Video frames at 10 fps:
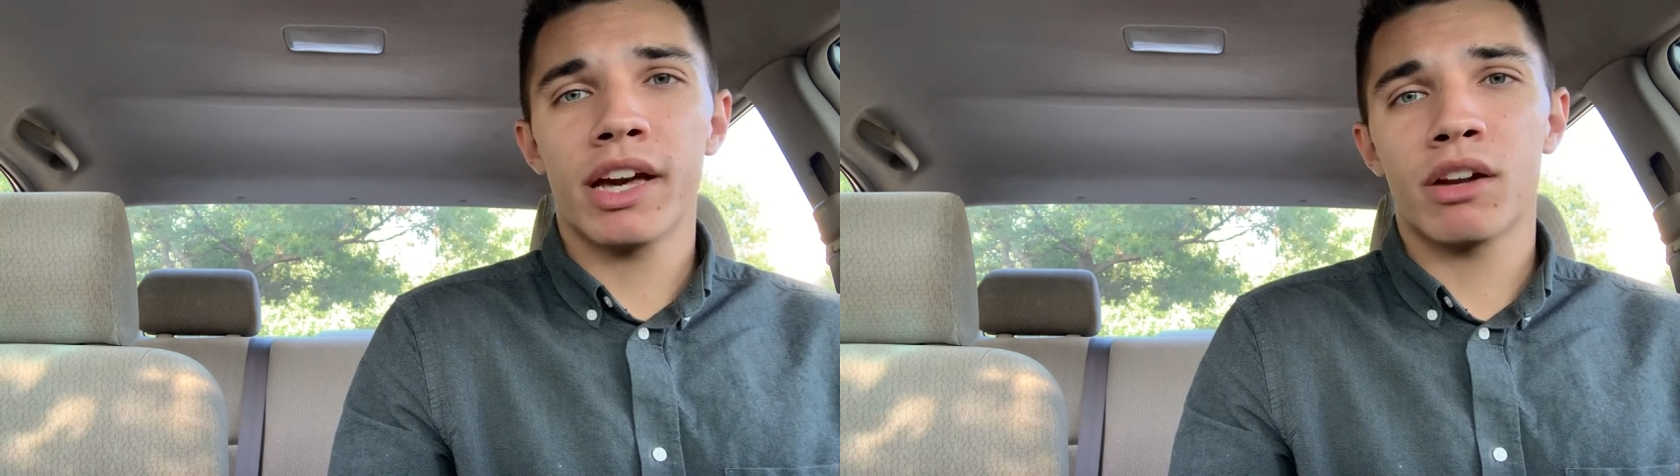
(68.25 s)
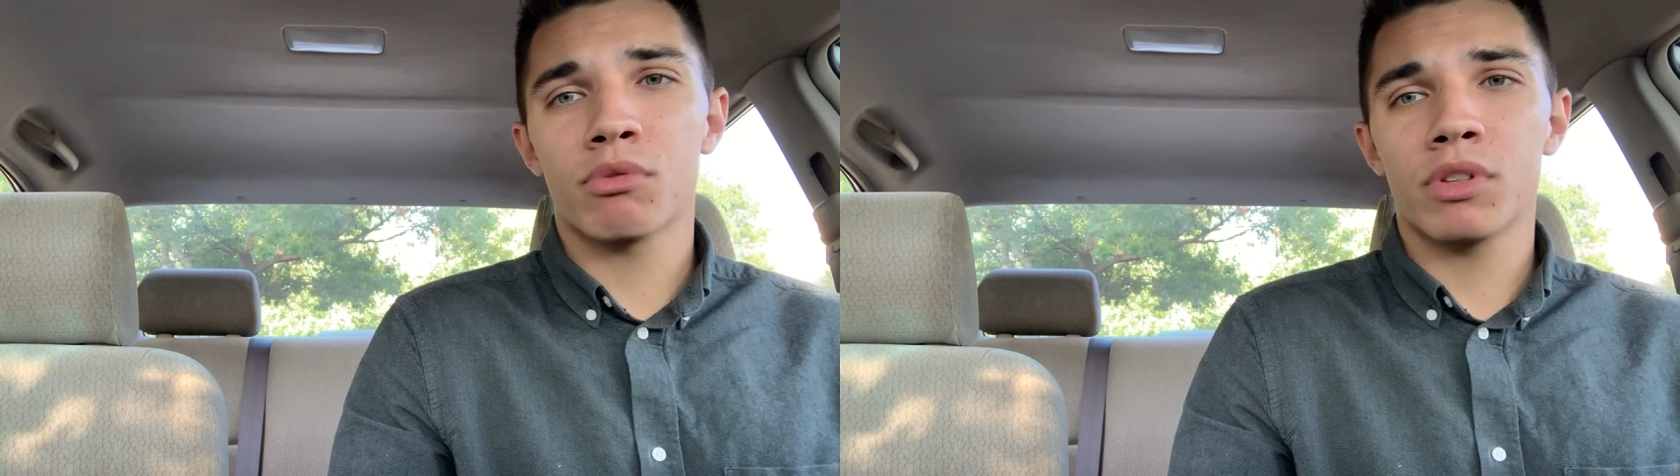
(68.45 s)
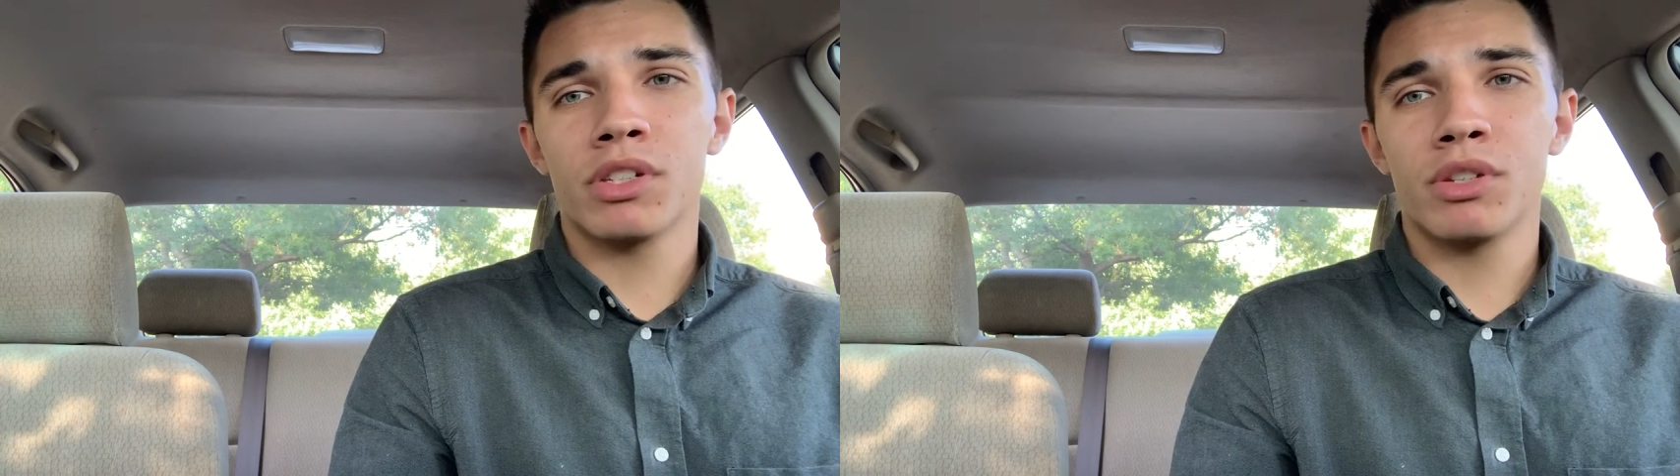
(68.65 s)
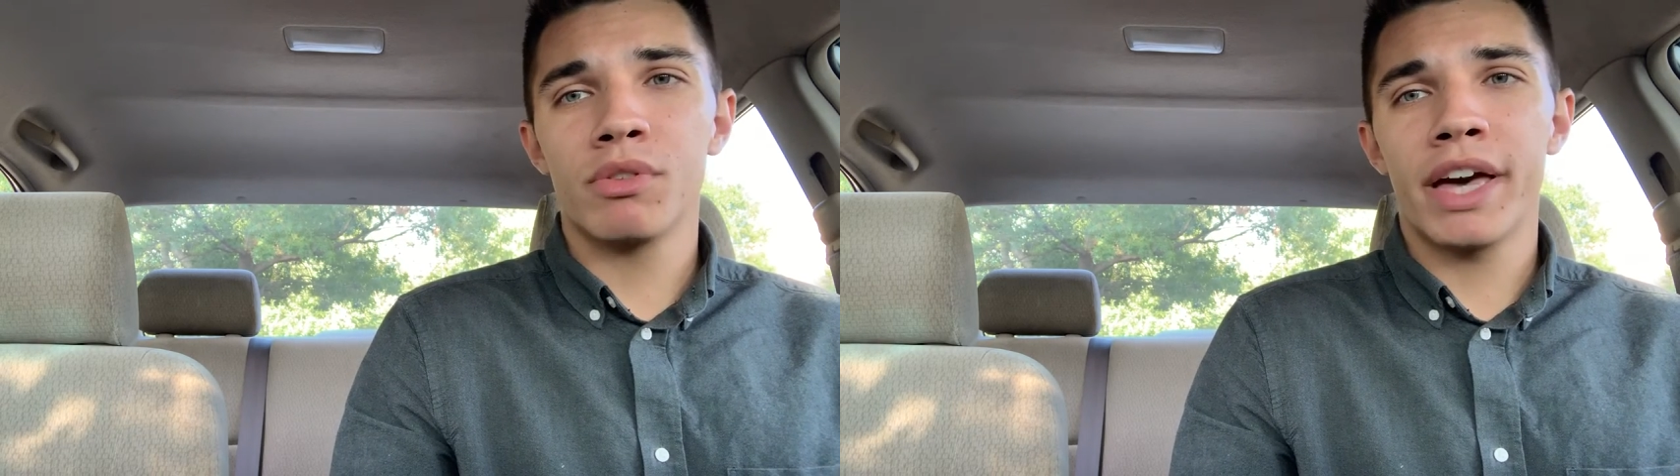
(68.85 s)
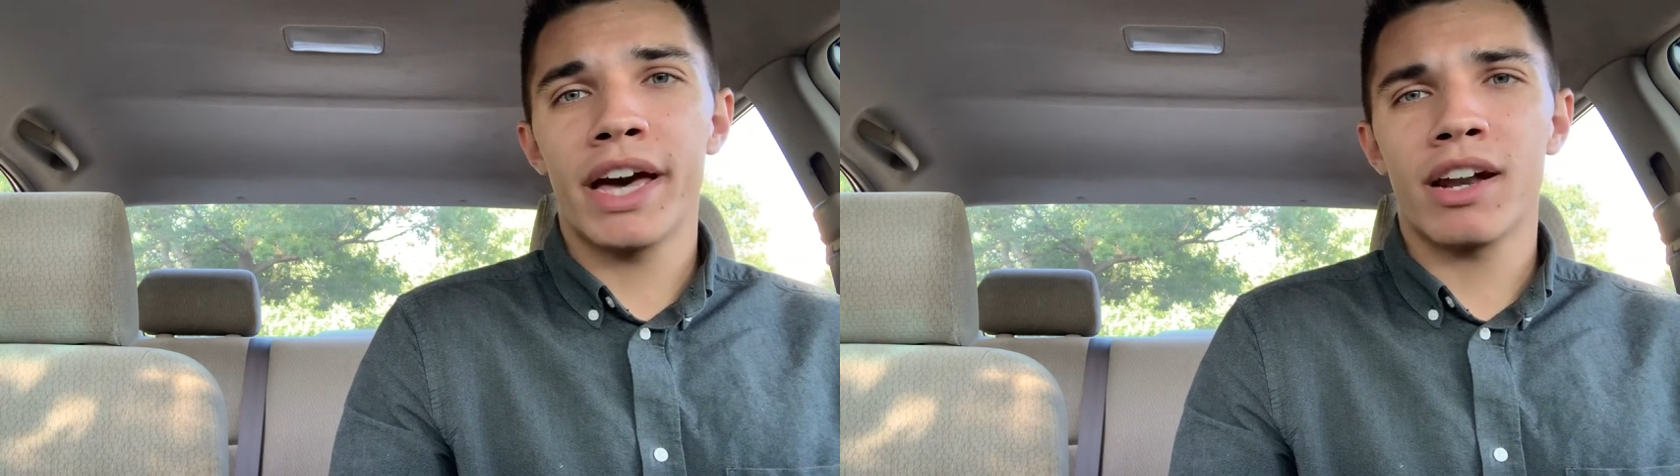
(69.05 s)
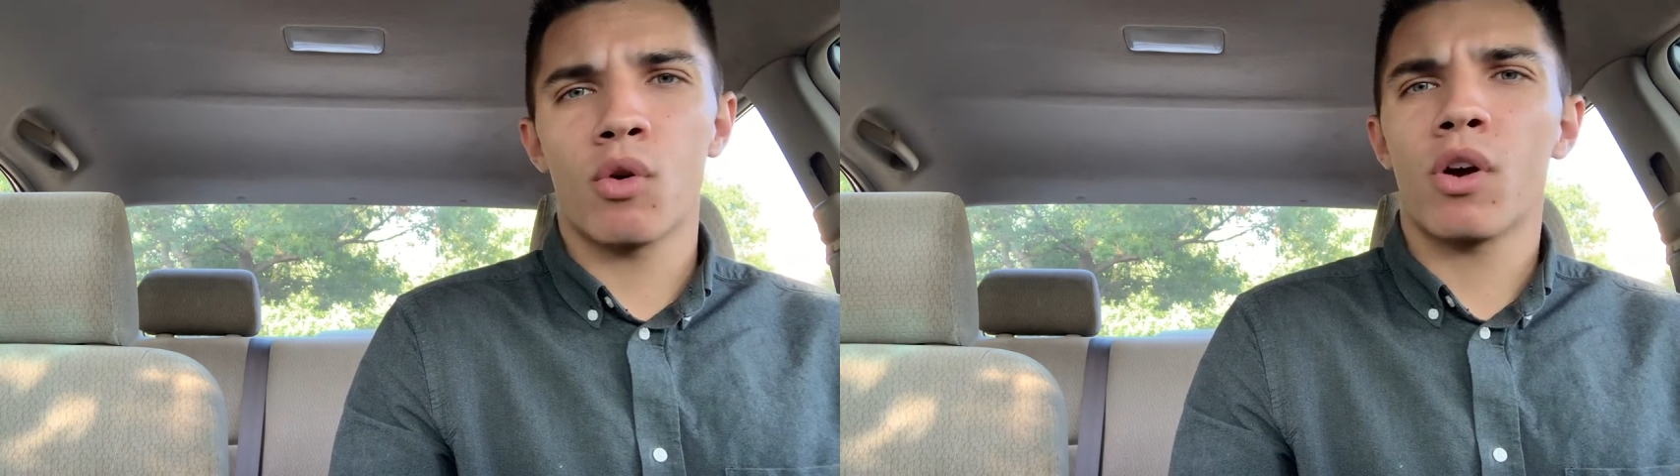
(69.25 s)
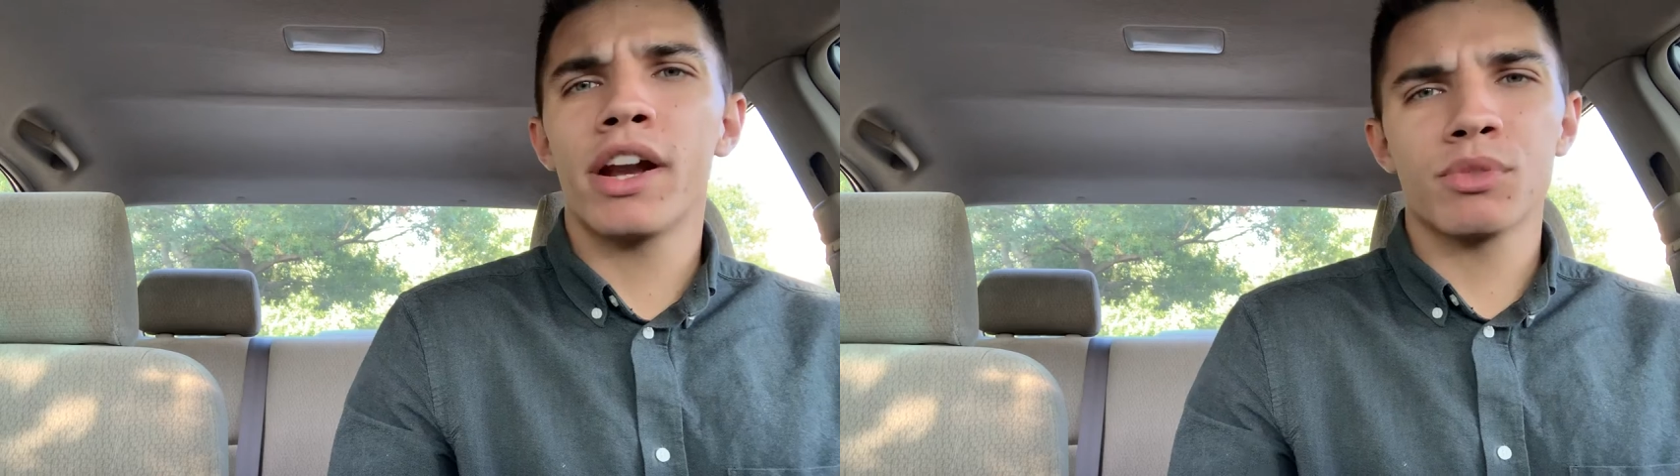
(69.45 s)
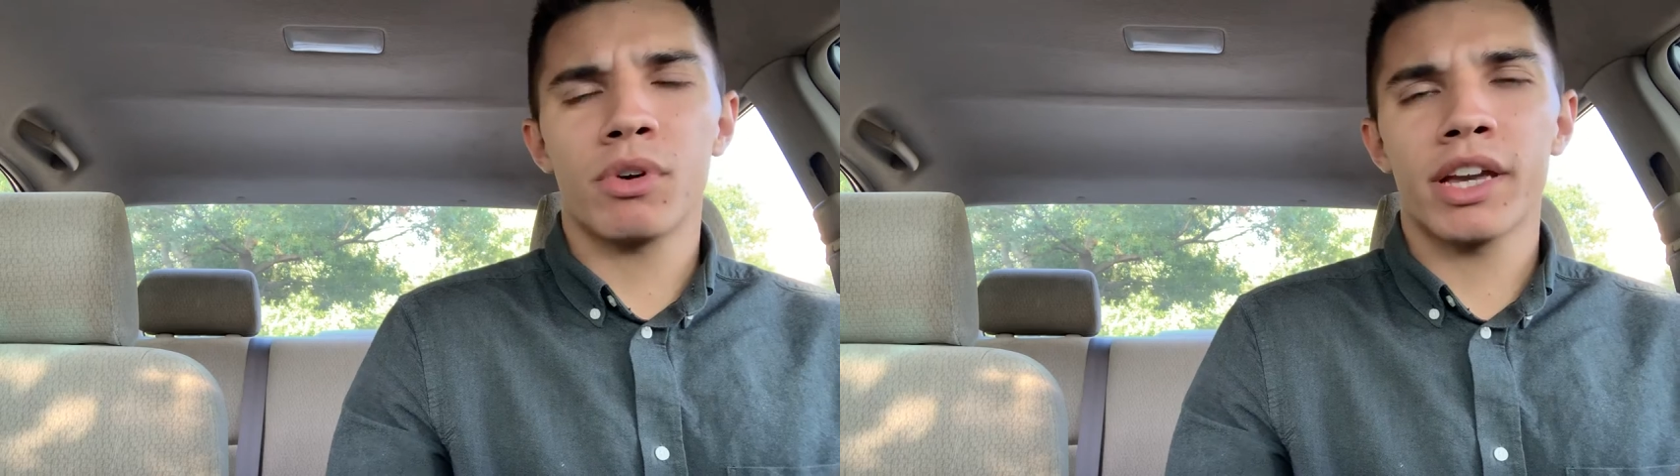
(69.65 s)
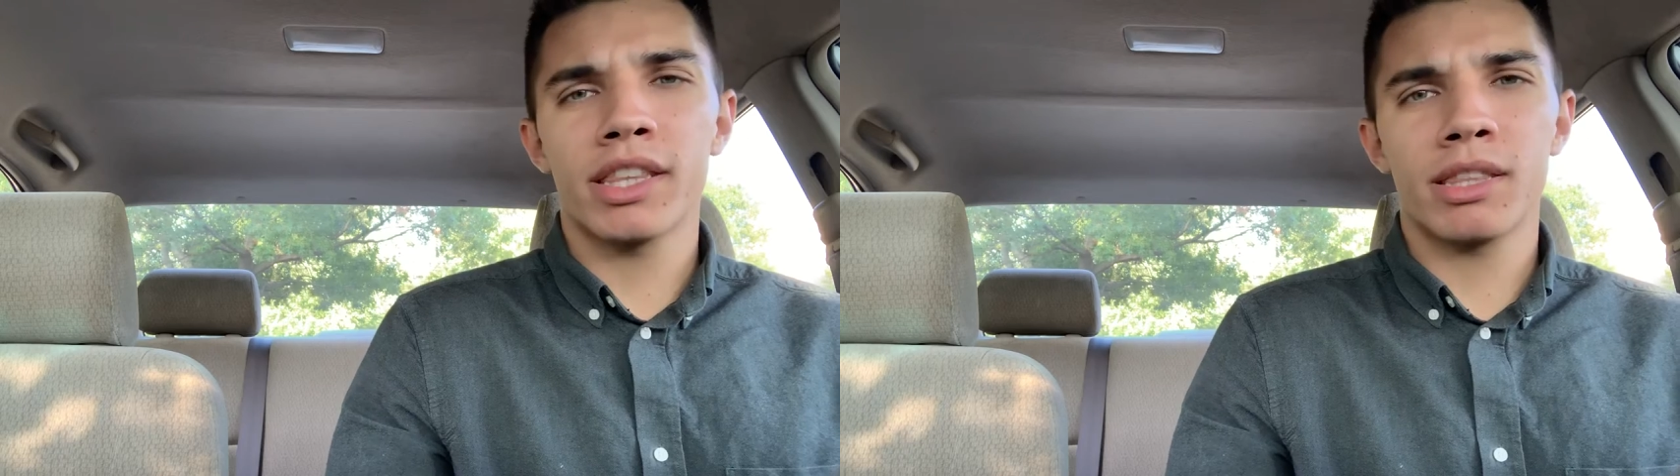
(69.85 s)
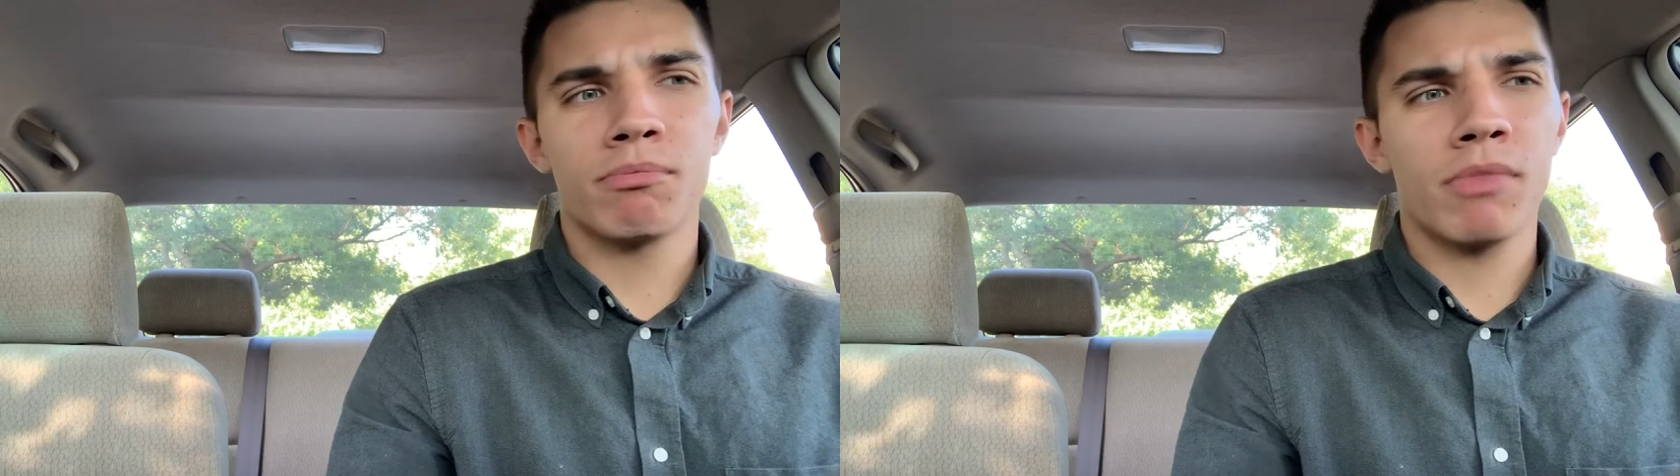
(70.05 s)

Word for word: I don't really do that, or I just want to get,